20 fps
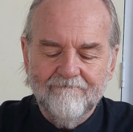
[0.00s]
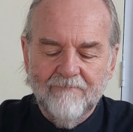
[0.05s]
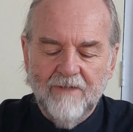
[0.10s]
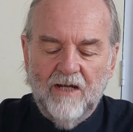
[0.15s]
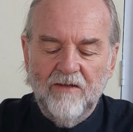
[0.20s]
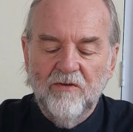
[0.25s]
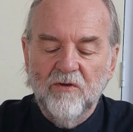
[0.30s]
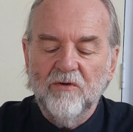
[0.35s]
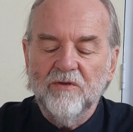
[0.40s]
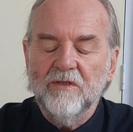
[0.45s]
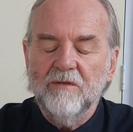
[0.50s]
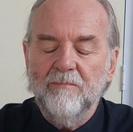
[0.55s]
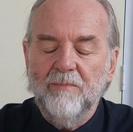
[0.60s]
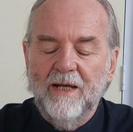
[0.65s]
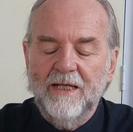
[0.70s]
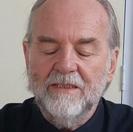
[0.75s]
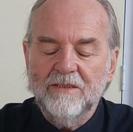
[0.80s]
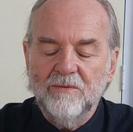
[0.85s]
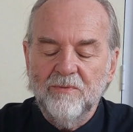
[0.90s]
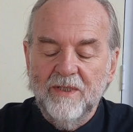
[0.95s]
I thought the
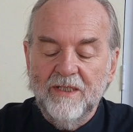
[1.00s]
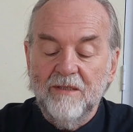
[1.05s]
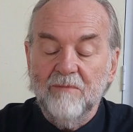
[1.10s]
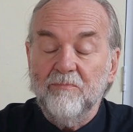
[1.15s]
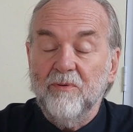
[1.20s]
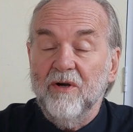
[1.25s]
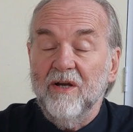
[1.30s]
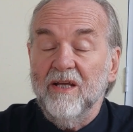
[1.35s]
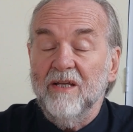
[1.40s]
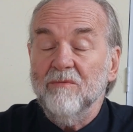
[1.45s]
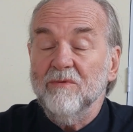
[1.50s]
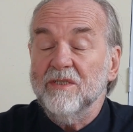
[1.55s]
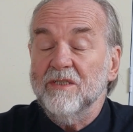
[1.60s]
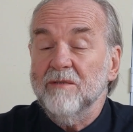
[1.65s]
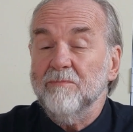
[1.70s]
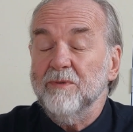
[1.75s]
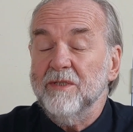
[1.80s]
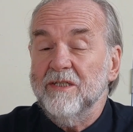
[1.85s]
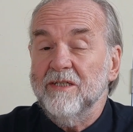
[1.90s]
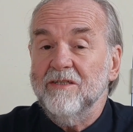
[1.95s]
best way to pray was
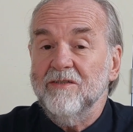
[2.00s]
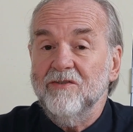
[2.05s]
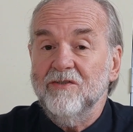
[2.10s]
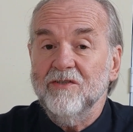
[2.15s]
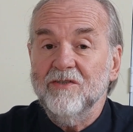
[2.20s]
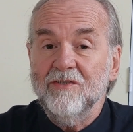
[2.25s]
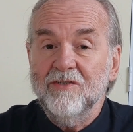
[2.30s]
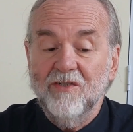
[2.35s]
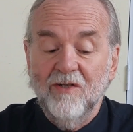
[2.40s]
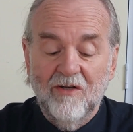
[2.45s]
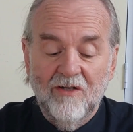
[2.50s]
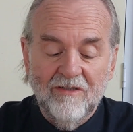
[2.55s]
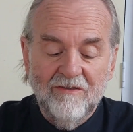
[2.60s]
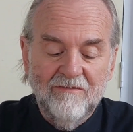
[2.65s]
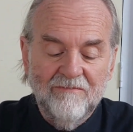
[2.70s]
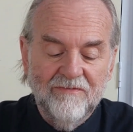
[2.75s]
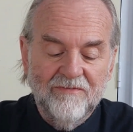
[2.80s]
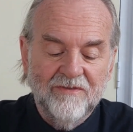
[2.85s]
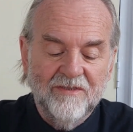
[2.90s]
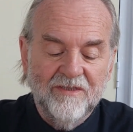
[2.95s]
to petition
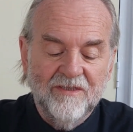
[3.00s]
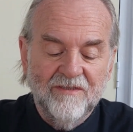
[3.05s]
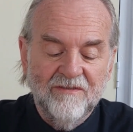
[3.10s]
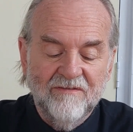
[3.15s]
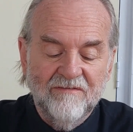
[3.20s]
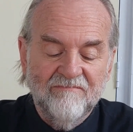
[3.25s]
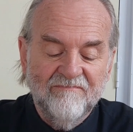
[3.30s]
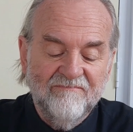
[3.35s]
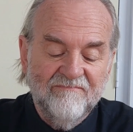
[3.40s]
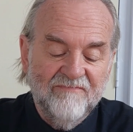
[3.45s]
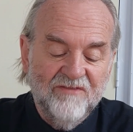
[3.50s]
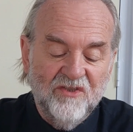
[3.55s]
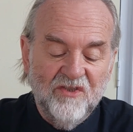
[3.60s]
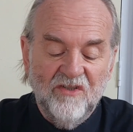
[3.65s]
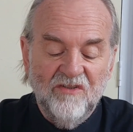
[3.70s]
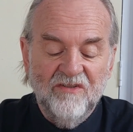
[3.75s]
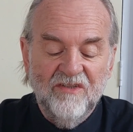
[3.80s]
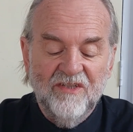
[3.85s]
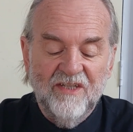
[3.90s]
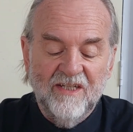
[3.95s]
God for
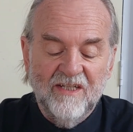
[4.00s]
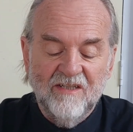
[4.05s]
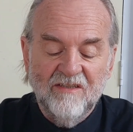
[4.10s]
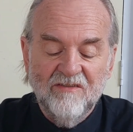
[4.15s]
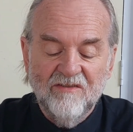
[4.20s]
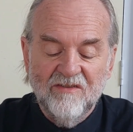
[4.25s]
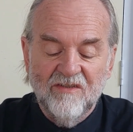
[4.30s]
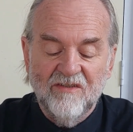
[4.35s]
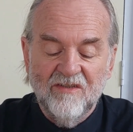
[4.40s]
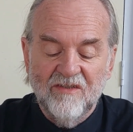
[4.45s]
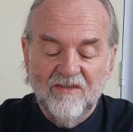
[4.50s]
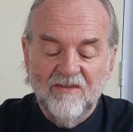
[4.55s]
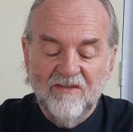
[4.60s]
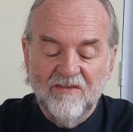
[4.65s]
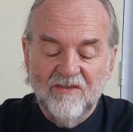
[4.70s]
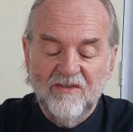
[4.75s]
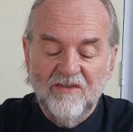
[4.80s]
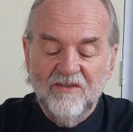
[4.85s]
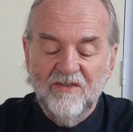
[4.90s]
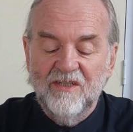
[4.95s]
certain things, or
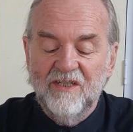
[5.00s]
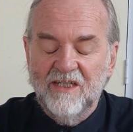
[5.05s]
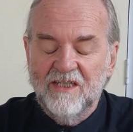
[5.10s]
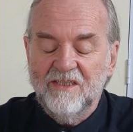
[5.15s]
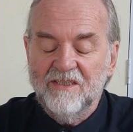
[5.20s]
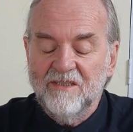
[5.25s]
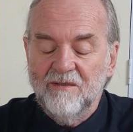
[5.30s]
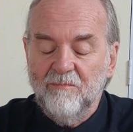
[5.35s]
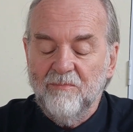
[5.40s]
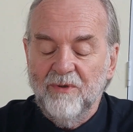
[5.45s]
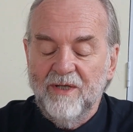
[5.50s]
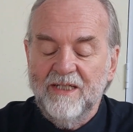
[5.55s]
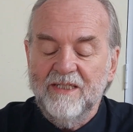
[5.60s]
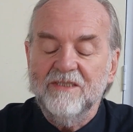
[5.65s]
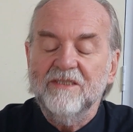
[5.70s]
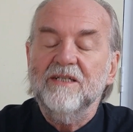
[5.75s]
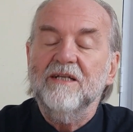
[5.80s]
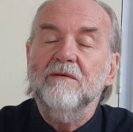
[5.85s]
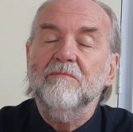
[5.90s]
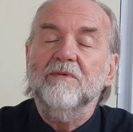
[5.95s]
on good days to
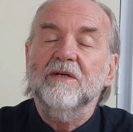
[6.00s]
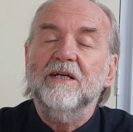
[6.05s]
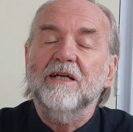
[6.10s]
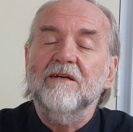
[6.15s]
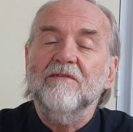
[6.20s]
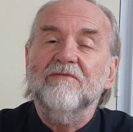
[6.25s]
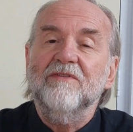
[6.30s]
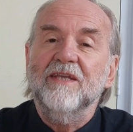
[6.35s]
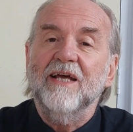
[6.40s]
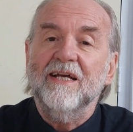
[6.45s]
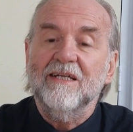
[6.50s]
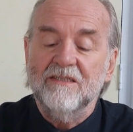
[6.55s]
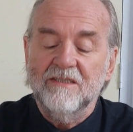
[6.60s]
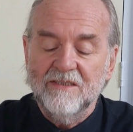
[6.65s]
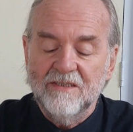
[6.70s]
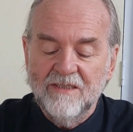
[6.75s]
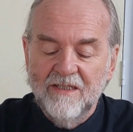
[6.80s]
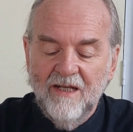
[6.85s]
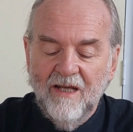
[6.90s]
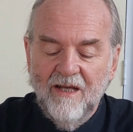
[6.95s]
praise Him and give
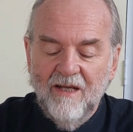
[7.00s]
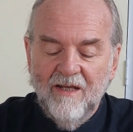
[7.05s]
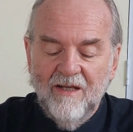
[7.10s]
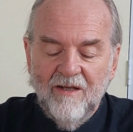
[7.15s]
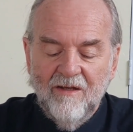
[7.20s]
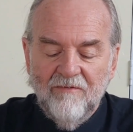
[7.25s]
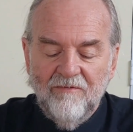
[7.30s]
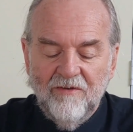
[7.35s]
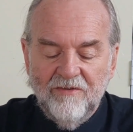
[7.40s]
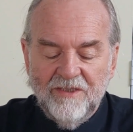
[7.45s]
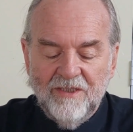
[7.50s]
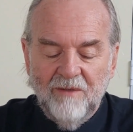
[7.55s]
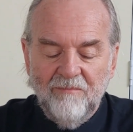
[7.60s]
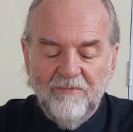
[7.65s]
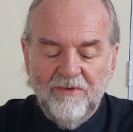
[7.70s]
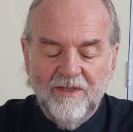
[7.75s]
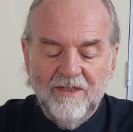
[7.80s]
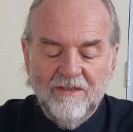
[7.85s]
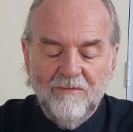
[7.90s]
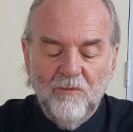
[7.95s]
thanks for
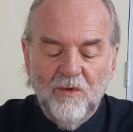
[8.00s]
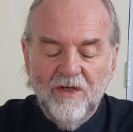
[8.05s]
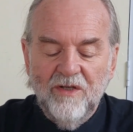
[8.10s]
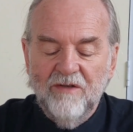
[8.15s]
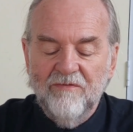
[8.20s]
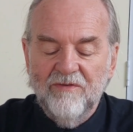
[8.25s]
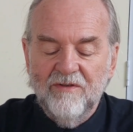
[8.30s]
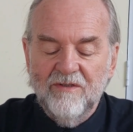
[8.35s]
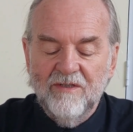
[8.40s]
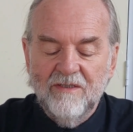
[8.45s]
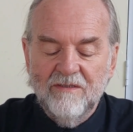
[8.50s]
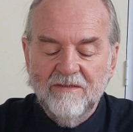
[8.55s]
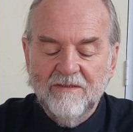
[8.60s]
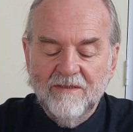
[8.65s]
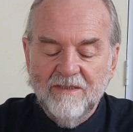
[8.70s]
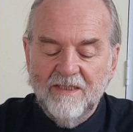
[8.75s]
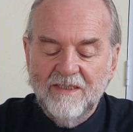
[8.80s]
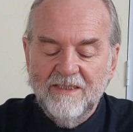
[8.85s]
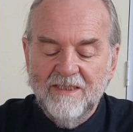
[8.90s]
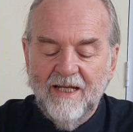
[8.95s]
something wonderful
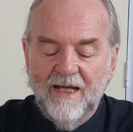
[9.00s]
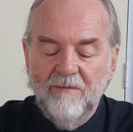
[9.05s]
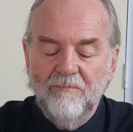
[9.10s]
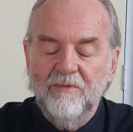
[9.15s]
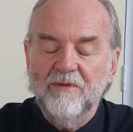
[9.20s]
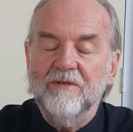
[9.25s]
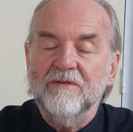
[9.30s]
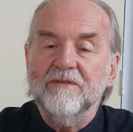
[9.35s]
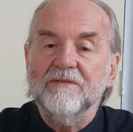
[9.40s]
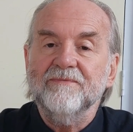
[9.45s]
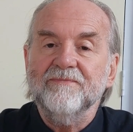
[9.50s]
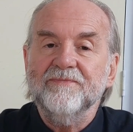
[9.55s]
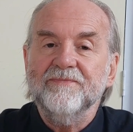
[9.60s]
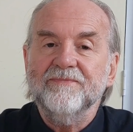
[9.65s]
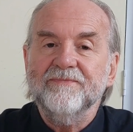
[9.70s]
that has happened.